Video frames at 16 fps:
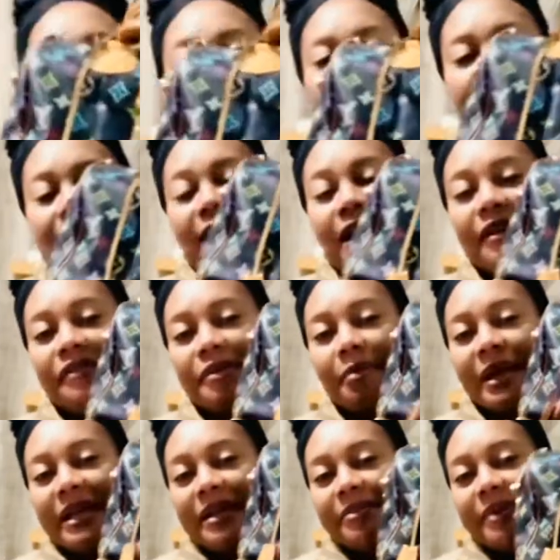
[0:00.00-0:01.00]
I didn't have the
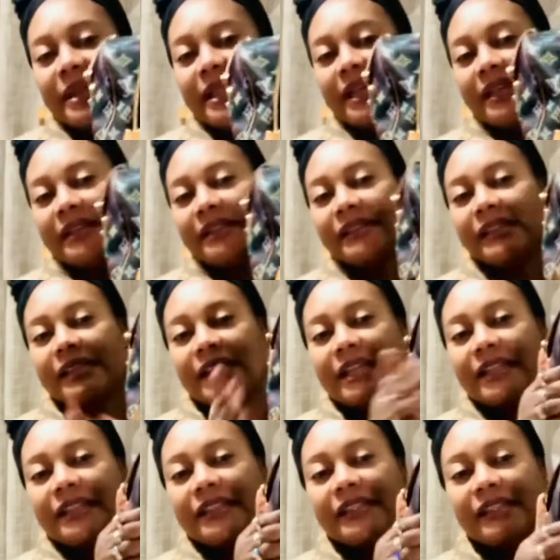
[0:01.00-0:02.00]
money. But
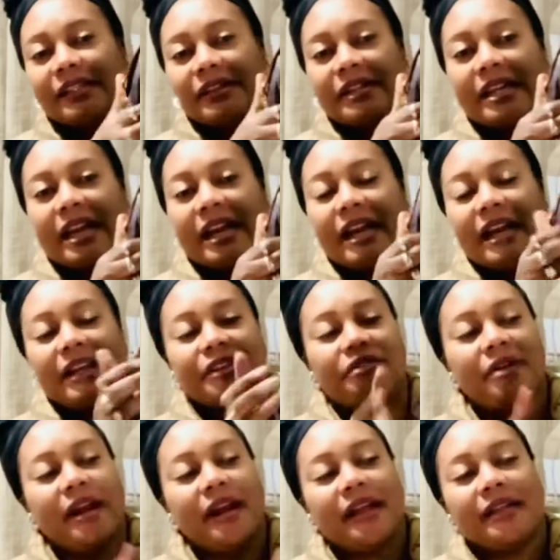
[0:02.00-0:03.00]
then yeah, I
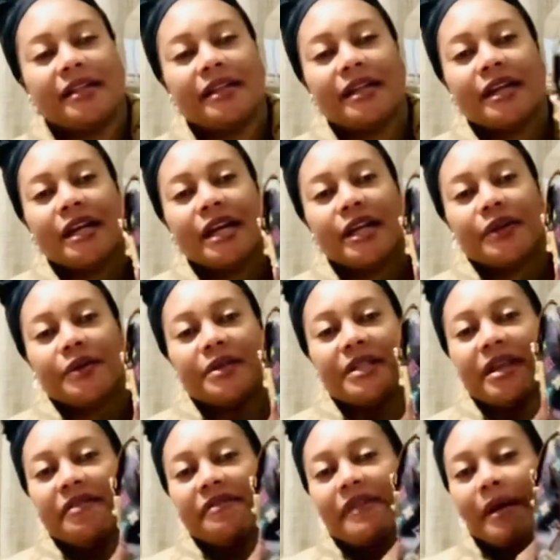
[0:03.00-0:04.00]
tried to
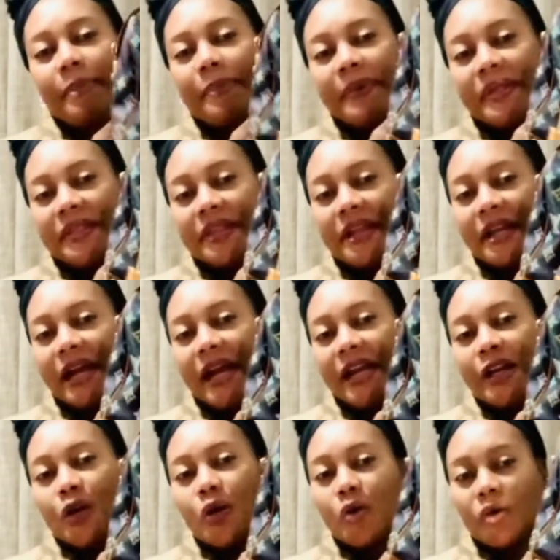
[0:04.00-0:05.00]
save up, and then I
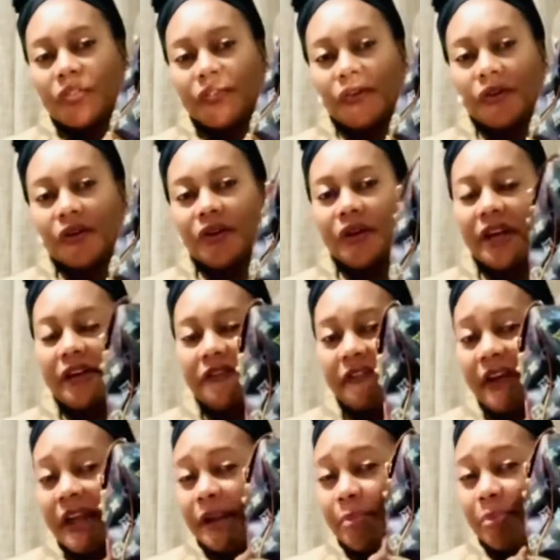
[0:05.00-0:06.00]
looked for a
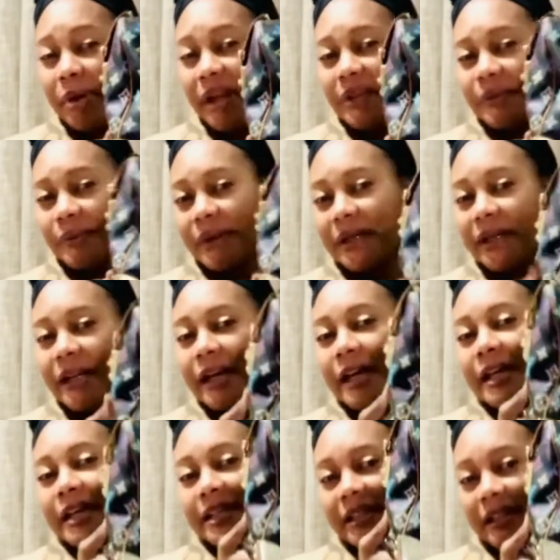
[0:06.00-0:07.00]
fairly priced one,
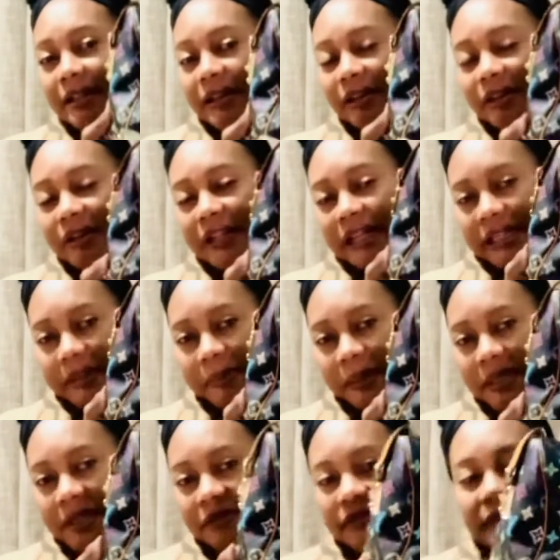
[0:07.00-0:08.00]
still on the
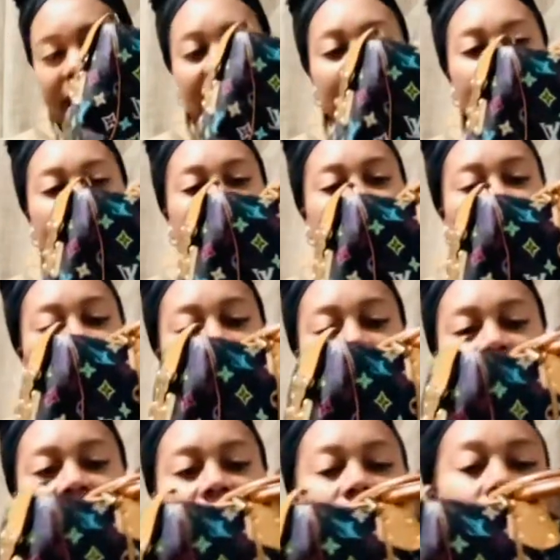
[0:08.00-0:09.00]
expensive side, but I
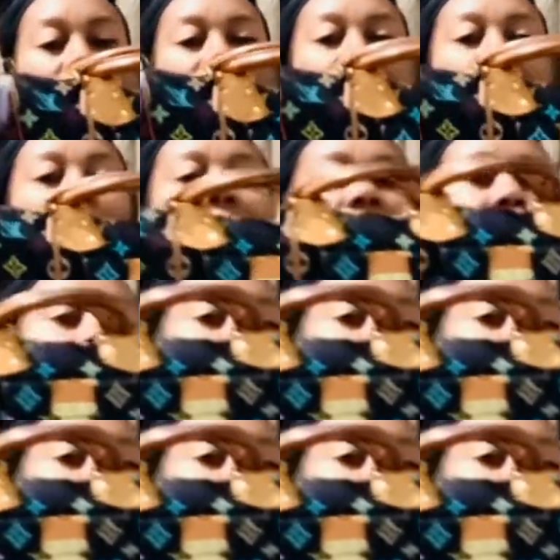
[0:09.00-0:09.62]
could afford this one.